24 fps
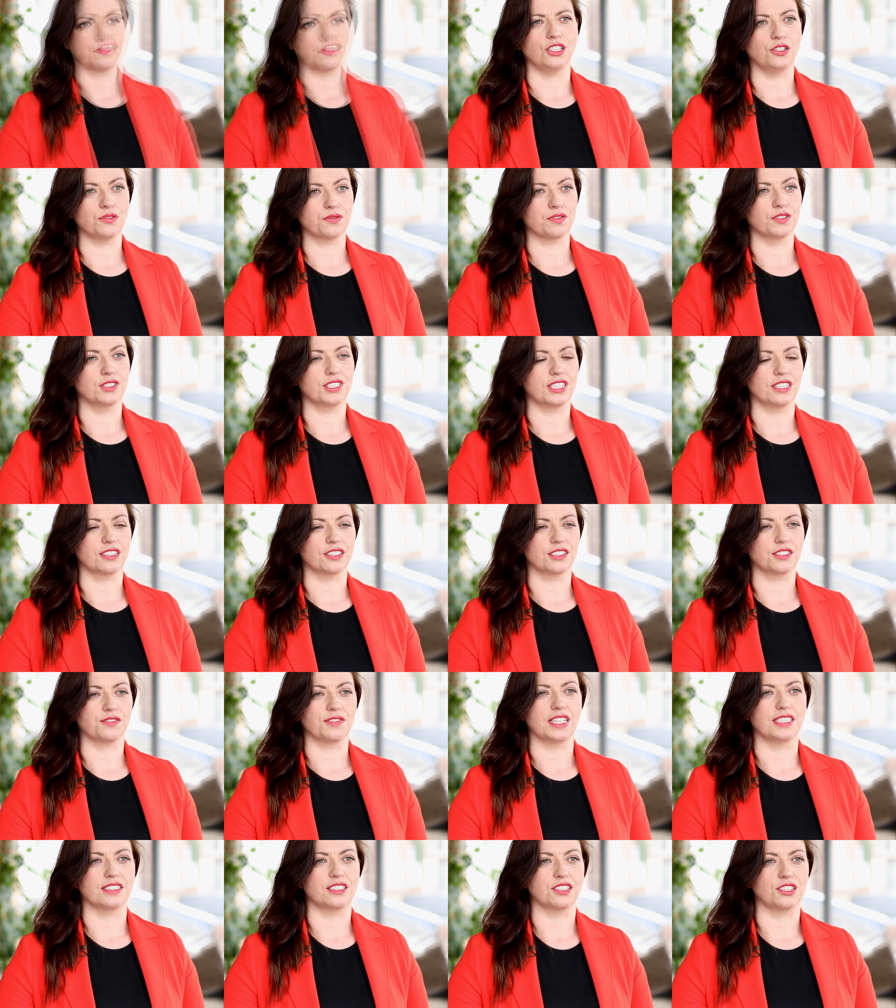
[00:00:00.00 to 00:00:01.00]
New
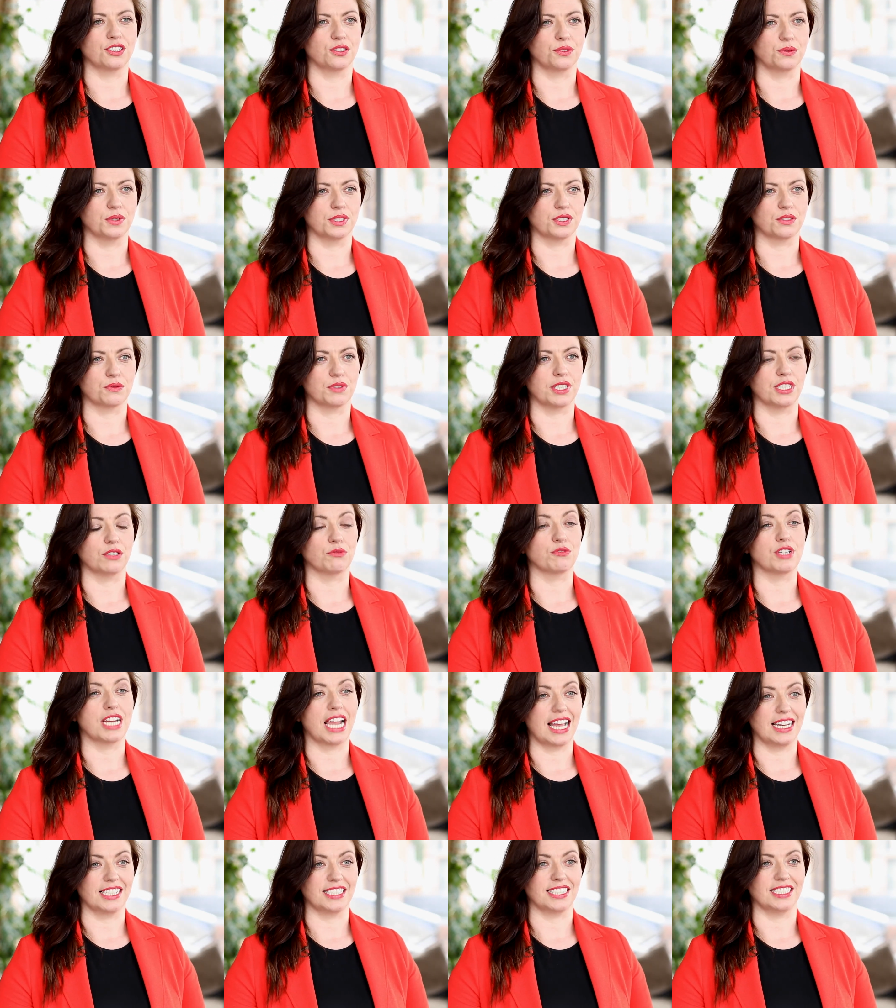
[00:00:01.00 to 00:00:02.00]
Frontiers Phase 2 was a real
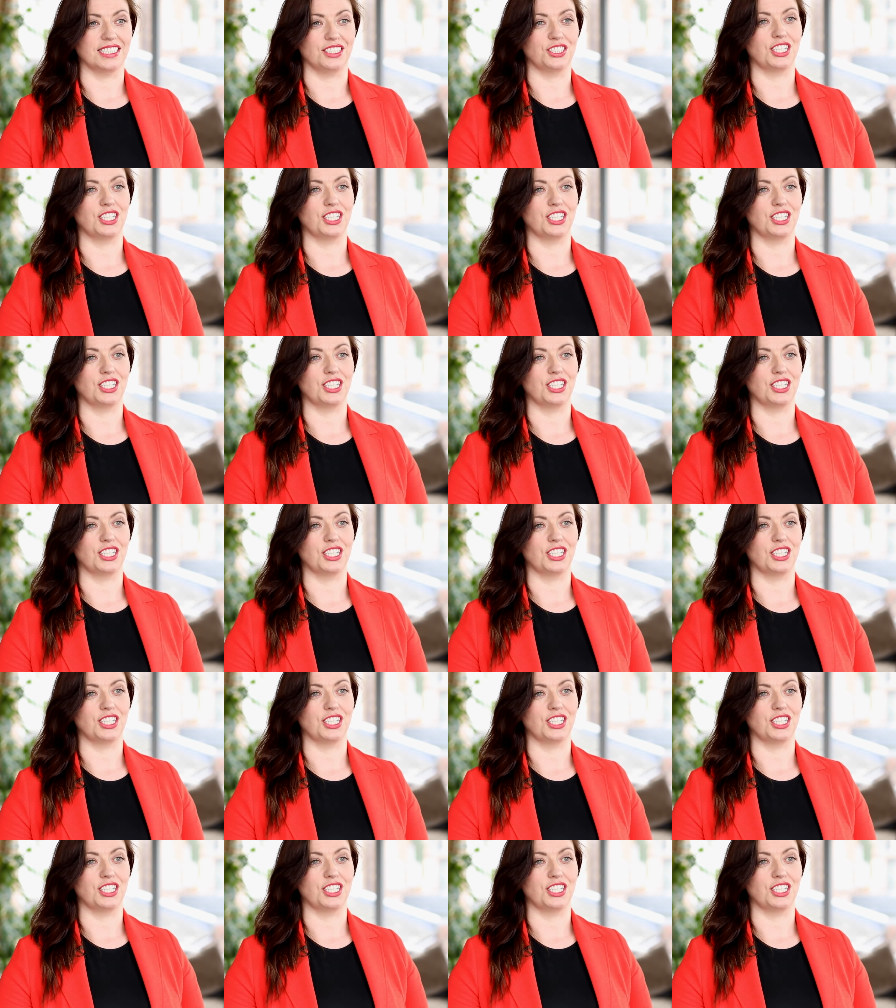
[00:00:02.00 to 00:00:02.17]
reality